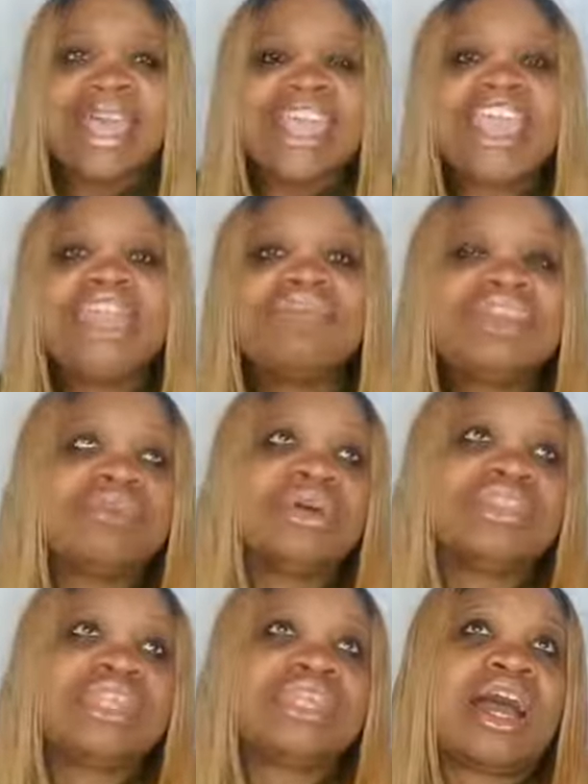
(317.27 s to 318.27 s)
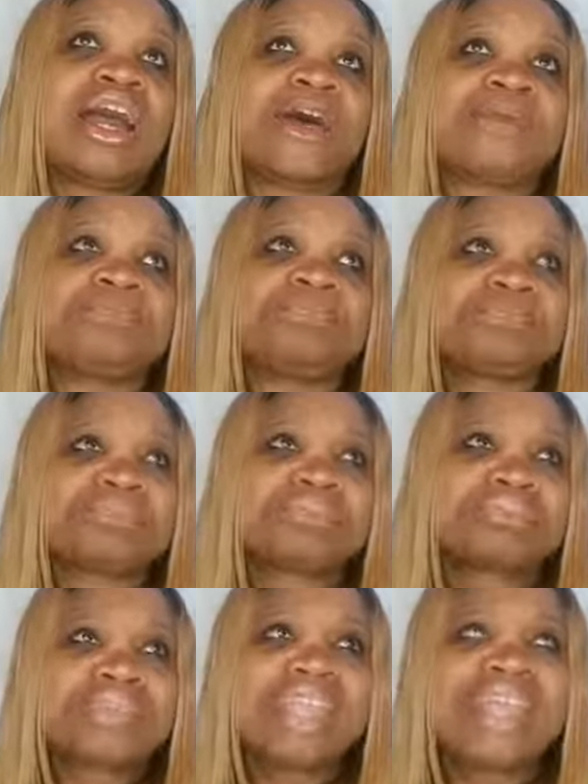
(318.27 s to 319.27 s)
Even with the
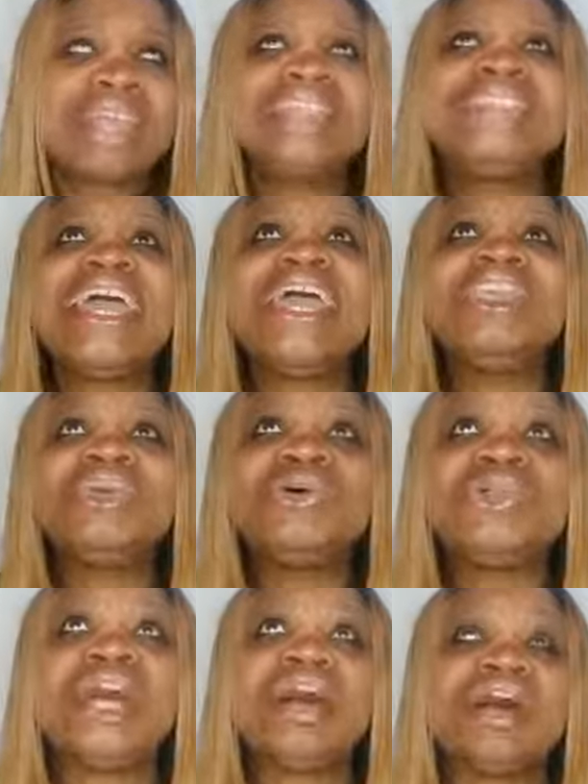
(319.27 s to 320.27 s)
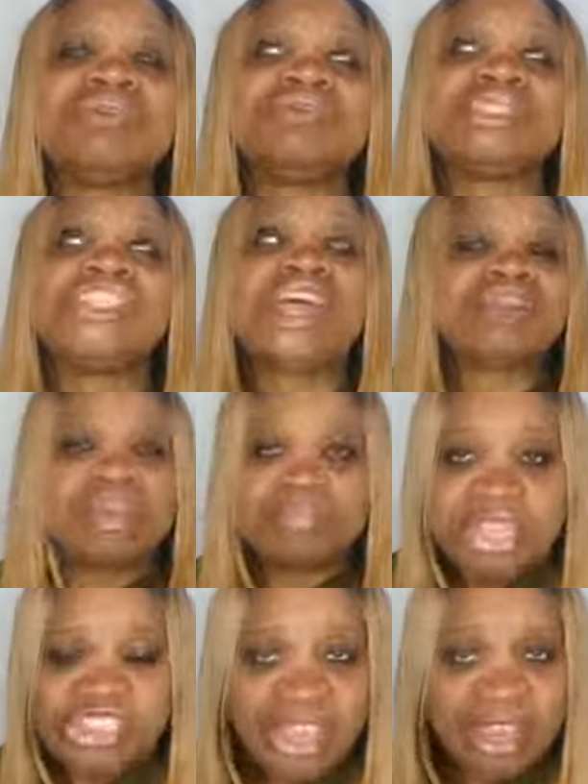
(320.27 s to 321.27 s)
Daniel, Shadrach,
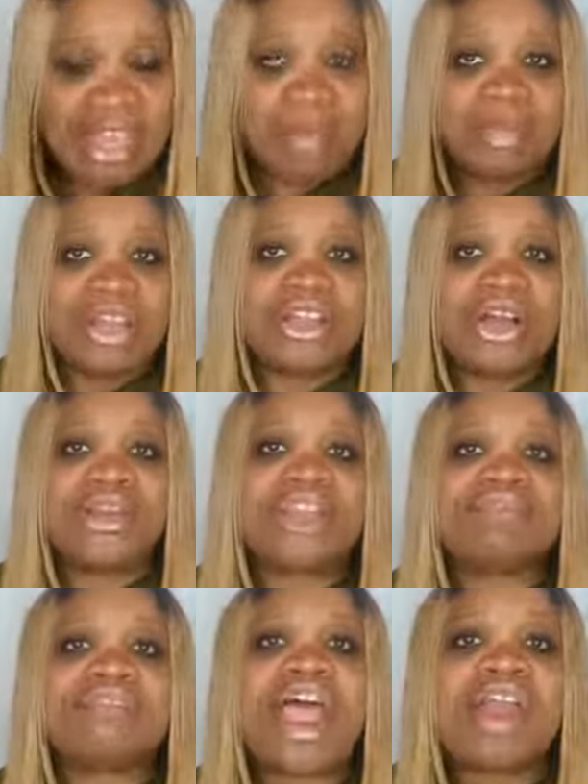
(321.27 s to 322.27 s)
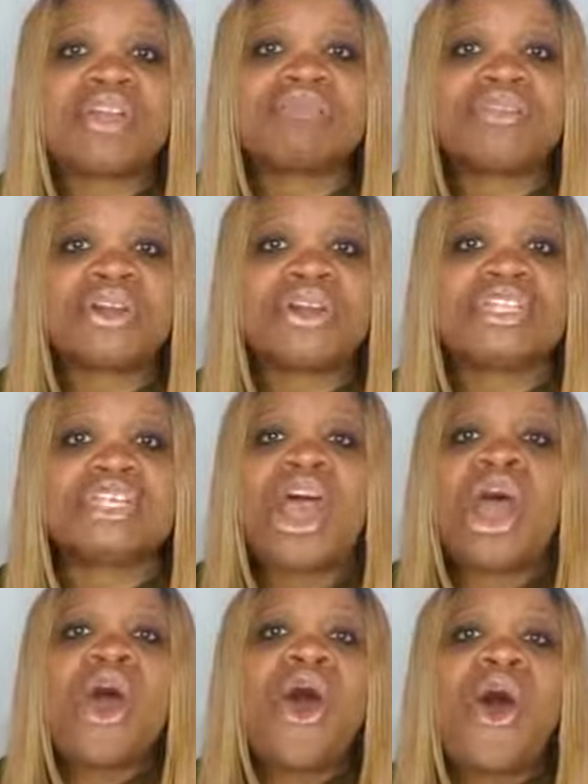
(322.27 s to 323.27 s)
Meshach, and Abednego in the fiery furnace,
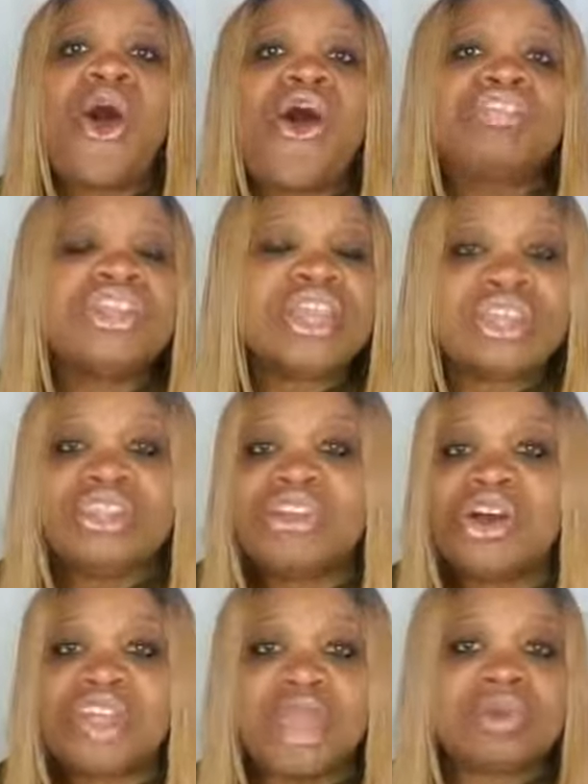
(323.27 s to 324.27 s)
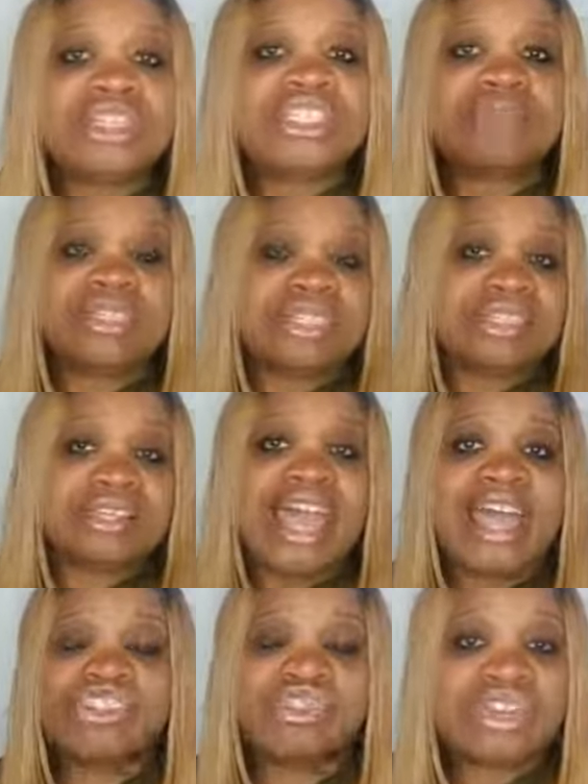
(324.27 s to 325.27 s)
all the, you know, they were tempted to
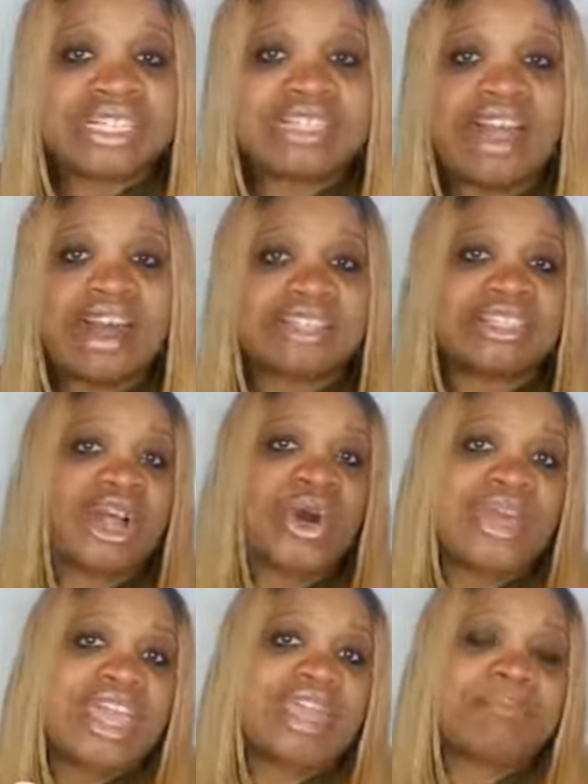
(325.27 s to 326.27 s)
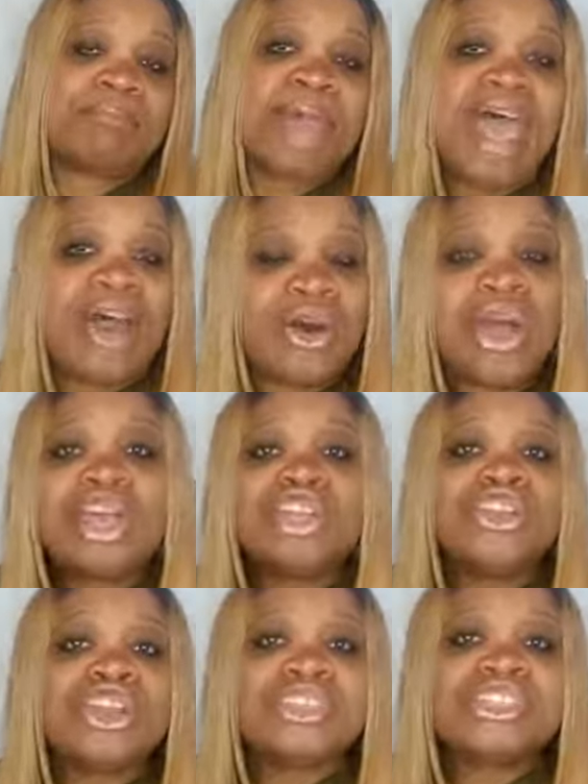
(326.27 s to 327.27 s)
not trust God, to go ahead and bow,
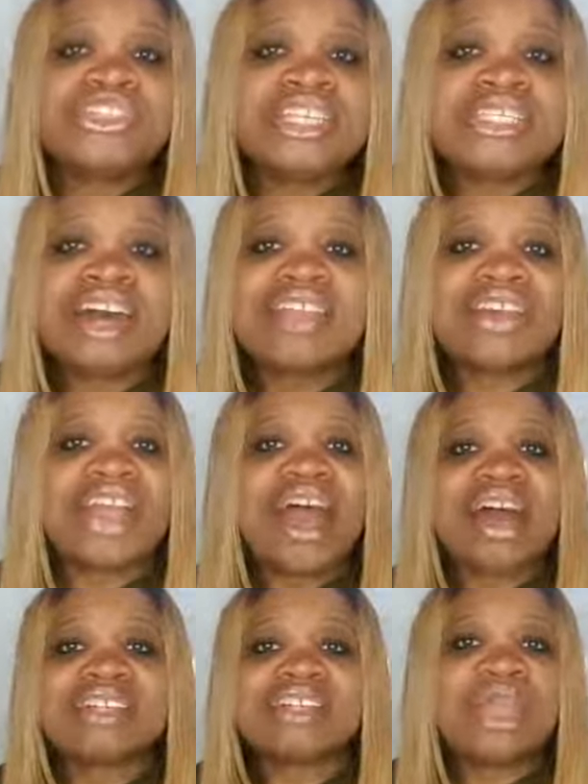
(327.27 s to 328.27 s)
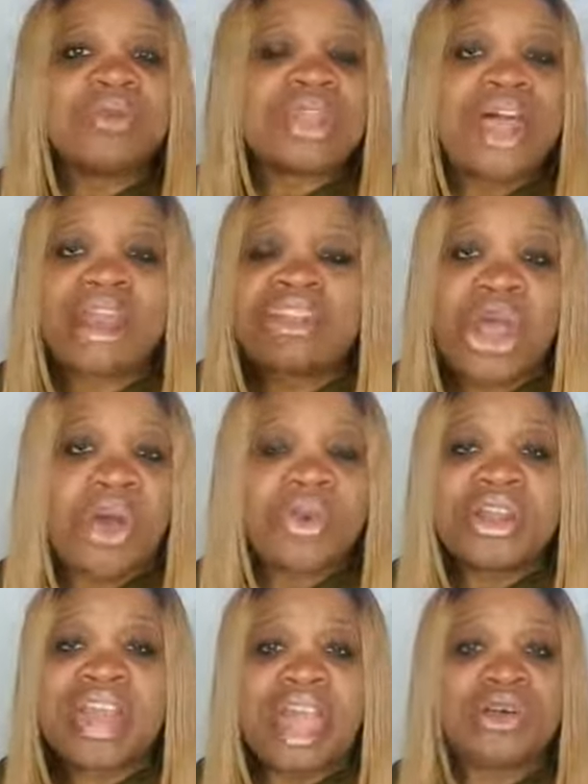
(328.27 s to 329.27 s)
you know, to these other gods. And they were like, no,
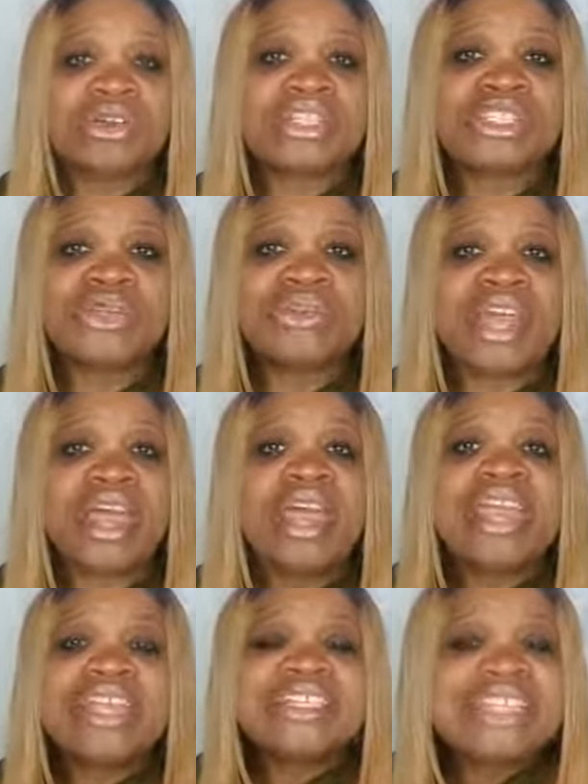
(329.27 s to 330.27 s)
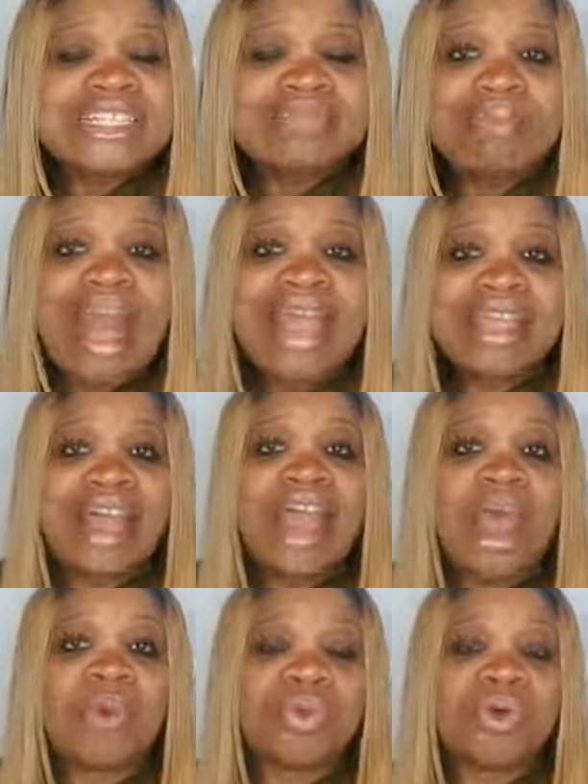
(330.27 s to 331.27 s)
we're not going to do that. He says, my
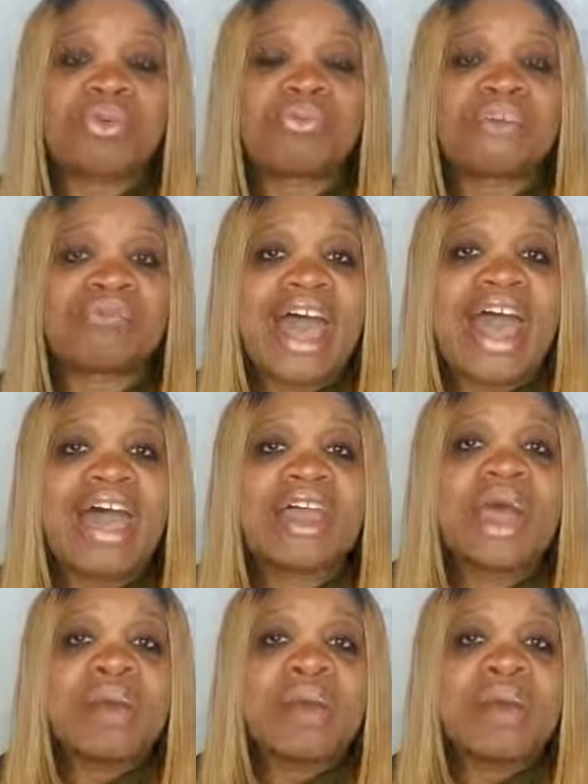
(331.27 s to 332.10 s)
God will provide.